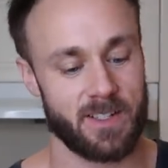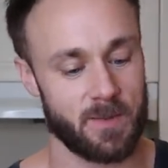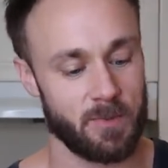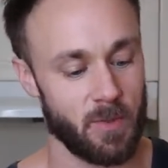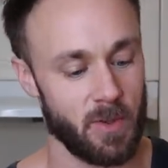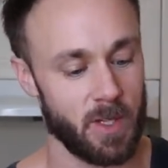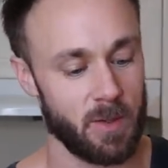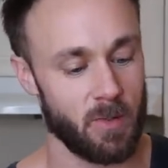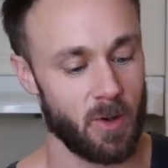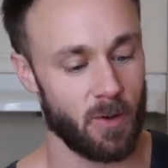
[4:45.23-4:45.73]

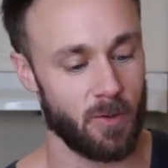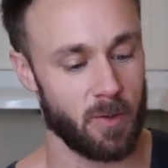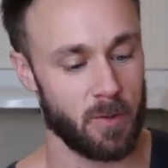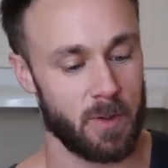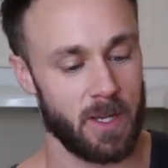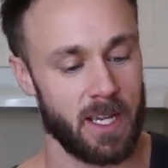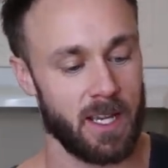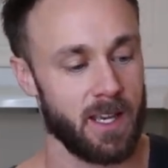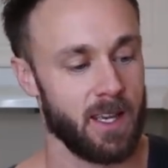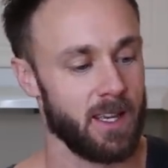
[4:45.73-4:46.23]
smoothie bowl for
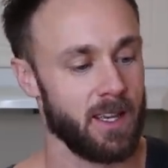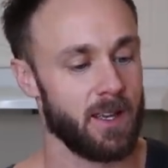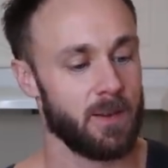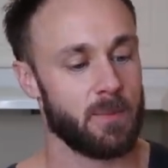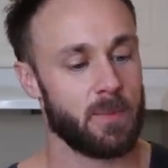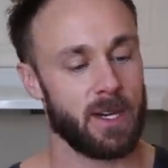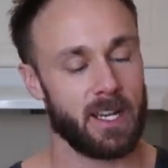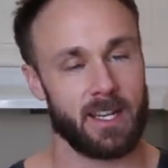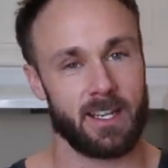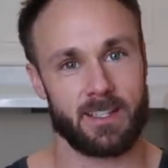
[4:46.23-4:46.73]
me,
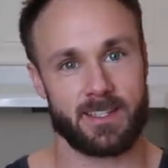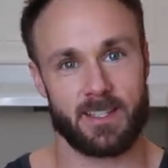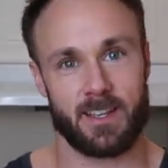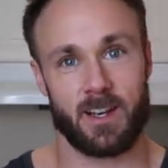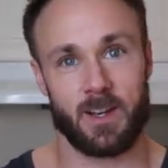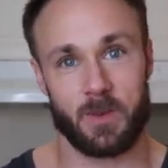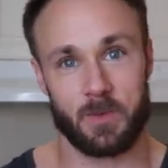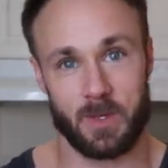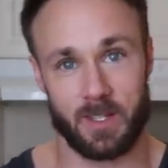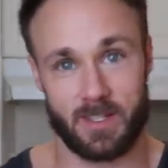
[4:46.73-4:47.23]
but it's
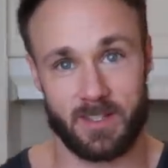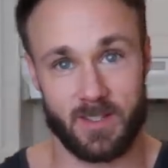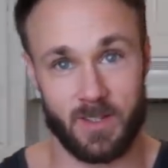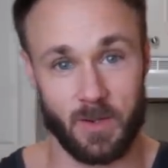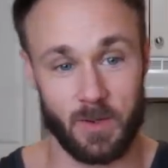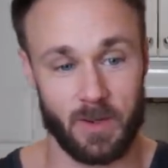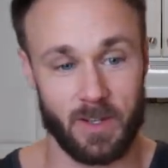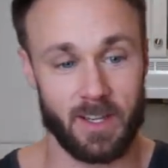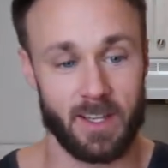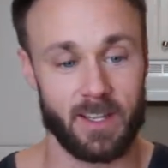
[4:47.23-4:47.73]
always
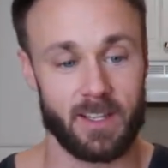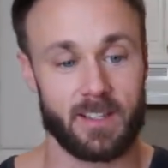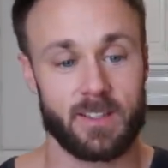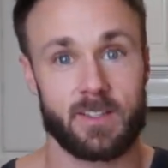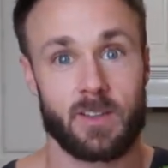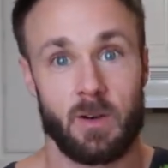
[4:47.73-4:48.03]
so good.